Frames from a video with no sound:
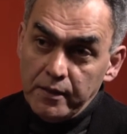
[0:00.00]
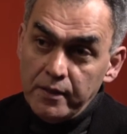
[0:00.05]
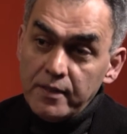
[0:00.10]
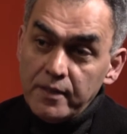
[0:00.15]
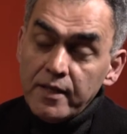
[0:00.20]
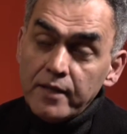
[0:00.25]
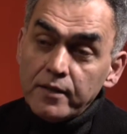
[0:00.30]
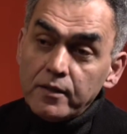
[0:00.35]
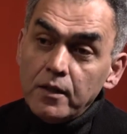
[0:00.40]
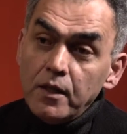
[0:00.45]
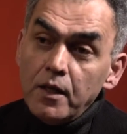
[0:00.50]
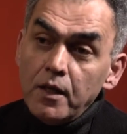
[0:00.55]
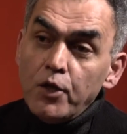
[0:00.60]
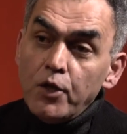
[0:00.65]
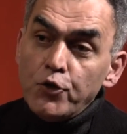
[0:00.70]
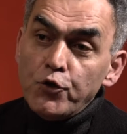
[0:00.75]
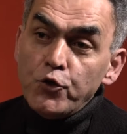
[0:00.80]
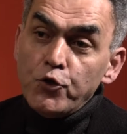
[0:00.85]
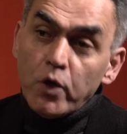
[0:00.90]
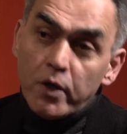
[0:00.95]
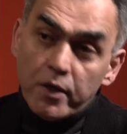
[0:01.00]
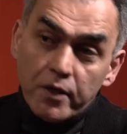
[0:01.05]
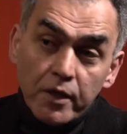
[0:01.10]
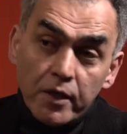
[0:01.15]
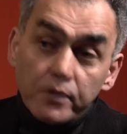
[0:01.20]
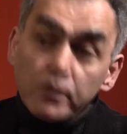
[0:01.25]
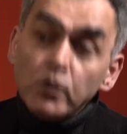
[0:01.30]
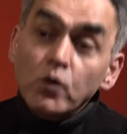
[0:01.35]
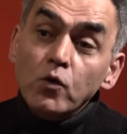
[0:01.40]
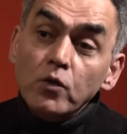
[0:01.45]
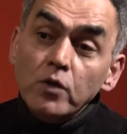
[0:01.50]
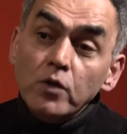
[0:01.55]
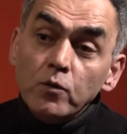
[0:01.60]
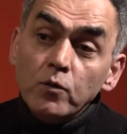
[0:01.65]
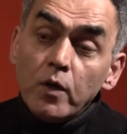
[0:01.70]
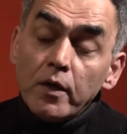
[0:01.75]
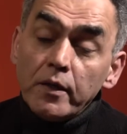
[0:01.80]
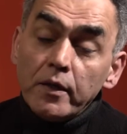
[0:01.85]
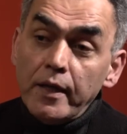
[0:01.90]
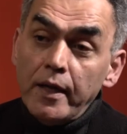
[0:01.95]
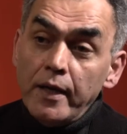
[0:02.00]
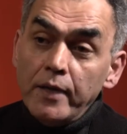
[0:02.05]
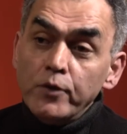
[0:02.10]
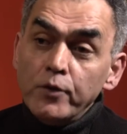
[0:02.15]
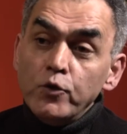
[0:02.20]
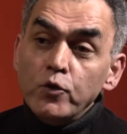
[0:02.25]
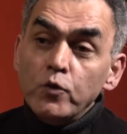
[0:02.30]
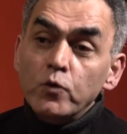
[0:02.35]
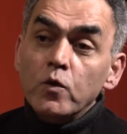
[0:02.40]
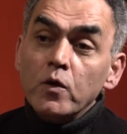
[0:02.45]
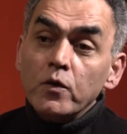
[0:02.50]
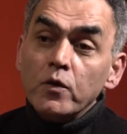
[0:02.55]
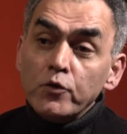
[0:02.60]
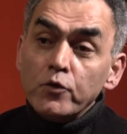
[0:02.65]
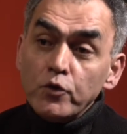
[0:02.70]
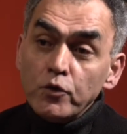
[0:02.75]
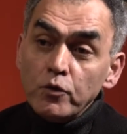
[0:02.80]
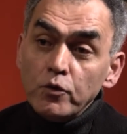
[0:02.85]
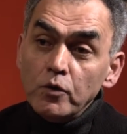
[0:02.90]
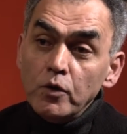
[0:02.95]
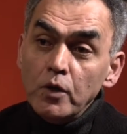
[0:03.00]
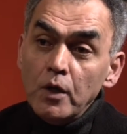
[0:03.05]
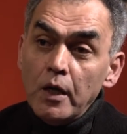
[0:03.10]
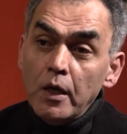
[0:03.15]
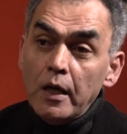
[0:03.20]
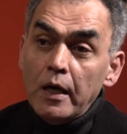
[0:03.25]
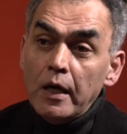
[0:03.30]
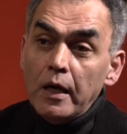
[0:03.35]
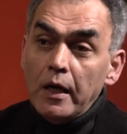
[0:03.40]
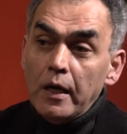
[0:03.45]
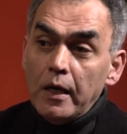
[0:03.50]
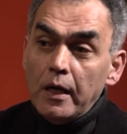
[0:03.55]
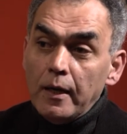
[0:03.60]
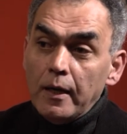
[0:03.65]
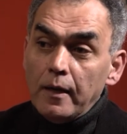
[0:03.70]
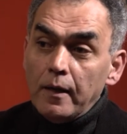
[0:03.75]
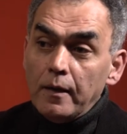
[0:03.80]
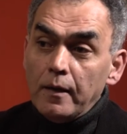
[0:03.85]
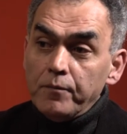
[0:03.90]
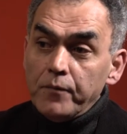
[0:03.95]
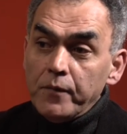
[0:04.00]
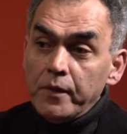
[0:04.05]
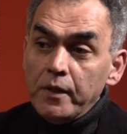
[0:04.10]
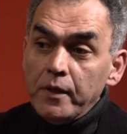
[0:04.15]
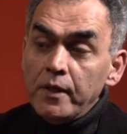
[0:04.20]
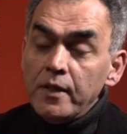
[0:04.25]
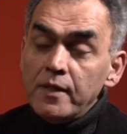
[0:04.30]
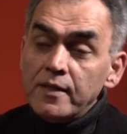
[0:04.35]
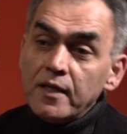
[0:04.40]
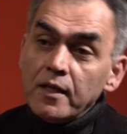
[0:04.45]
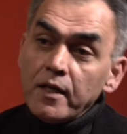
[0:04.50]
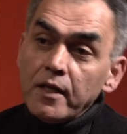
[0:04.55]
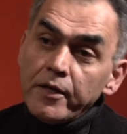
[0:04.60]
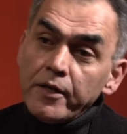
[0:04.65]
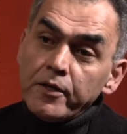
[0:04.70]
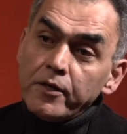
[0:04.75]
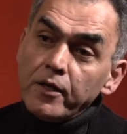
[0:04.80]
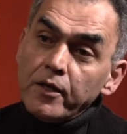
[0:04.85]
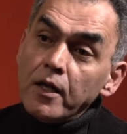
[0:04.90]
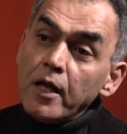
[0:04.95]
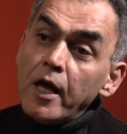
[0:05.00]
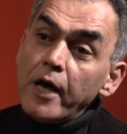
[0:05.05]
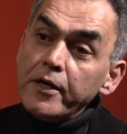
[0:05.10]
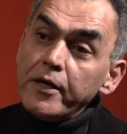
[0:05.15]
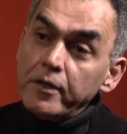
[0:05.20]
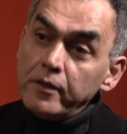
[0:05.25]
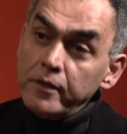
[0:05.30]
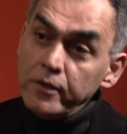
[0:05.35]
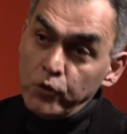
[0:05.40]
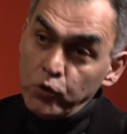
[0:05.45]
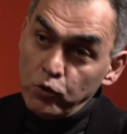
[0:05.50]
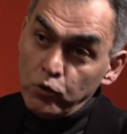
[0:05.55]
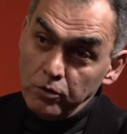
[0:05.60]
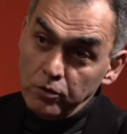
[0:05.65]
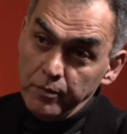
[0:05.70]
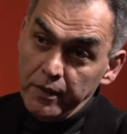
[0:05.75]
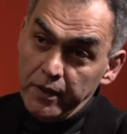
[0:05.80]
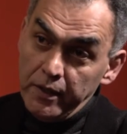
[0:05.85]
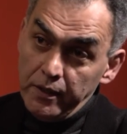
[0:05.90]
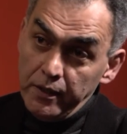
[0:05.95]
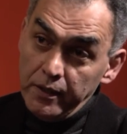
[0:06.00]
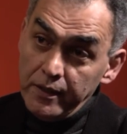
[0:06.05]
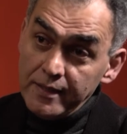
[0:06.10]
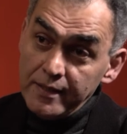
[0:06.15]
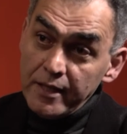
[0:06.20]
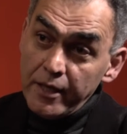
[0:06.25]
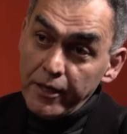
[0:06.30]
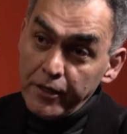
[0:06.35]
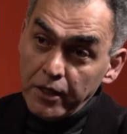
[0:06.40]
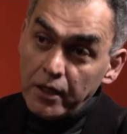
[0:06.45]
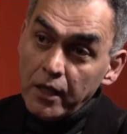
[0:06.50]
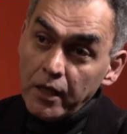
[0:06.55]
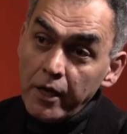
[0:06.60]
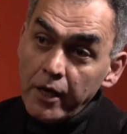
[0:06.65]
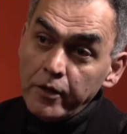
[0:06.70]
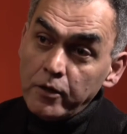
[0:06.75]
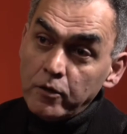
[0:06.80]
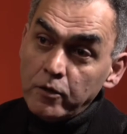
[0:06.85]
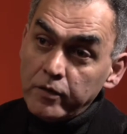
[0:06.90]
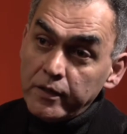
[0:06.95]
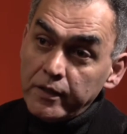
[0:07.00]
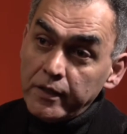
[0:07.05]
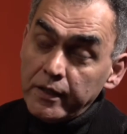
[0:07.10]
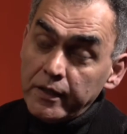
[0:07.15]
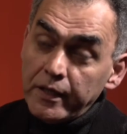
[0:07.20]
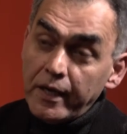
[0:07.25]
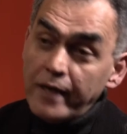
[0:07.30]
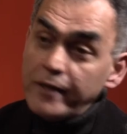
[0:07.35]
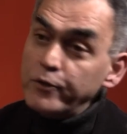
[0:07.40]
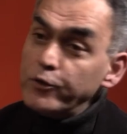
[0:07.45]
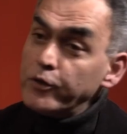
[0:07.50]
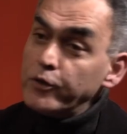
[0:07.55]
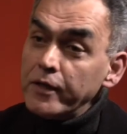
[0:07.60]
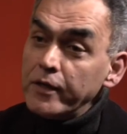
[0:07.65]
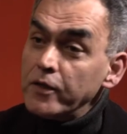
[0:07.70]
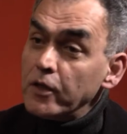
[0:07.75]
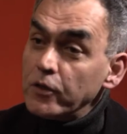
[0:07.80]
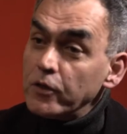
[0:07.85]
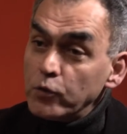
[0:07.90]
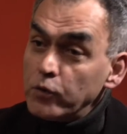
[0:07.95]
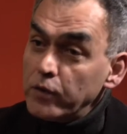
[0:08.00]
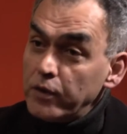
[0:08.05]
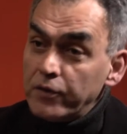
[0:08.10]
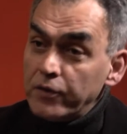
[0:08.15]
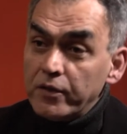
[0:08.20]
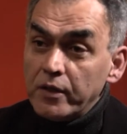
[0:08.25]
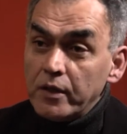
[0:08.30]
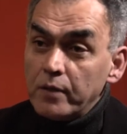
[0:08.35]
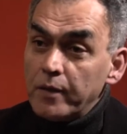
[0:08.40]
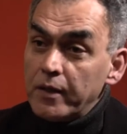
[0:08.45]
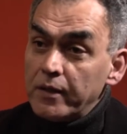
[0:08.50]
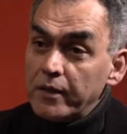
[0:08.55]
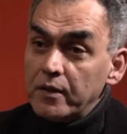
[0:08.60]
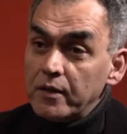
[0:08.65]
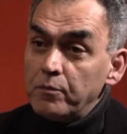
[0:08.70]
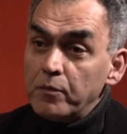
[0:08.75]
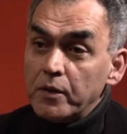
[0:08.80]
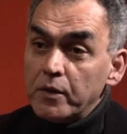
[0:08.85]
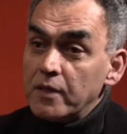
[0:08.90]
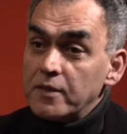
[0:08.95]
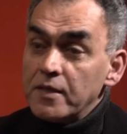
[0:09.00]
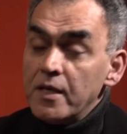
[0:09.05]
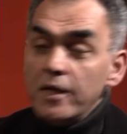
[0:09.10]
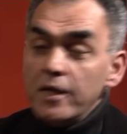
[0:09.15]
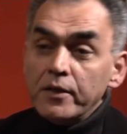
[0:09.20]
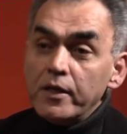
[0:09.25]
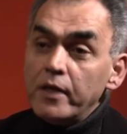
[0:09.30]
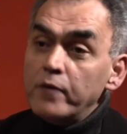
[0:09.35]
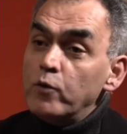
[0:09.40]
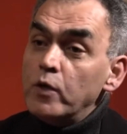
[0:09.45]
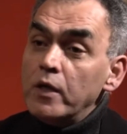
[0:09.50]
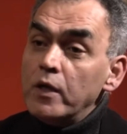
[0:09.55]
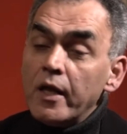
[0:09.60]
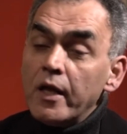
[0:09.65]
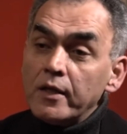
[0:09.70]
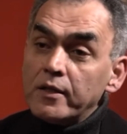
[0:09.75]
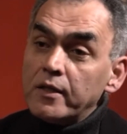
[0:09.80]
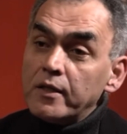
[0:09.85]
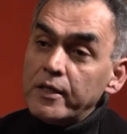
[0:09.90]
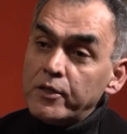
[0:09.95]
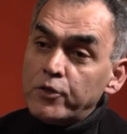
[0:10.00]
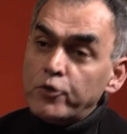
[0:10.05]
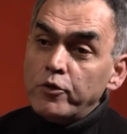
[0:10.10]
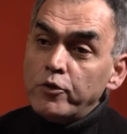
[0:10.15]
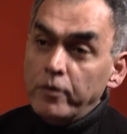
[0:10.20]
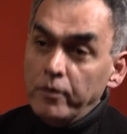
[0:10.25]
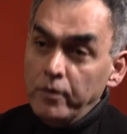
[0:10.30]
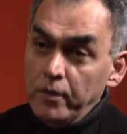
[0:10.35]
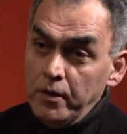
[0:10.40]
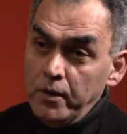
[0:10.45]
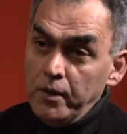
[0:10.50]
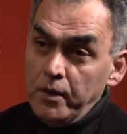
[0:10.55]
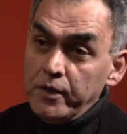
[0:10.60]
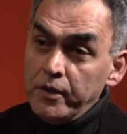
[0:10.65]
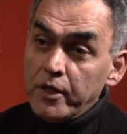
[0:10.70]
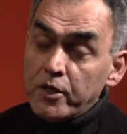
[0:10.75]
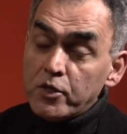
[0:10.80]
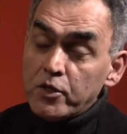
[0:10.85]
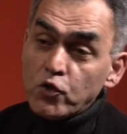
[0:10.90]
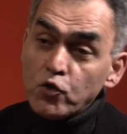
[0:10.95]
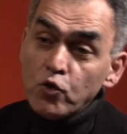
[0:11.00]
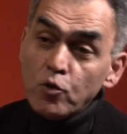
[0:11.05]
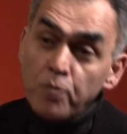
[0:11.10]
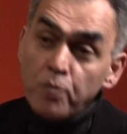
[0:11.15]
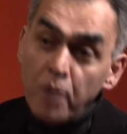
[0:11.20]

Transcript: He said, you are not the only one and you want to uh, he's like a lion he told me he's like a lion over there and you cannot do anything about them because they will not let you they are so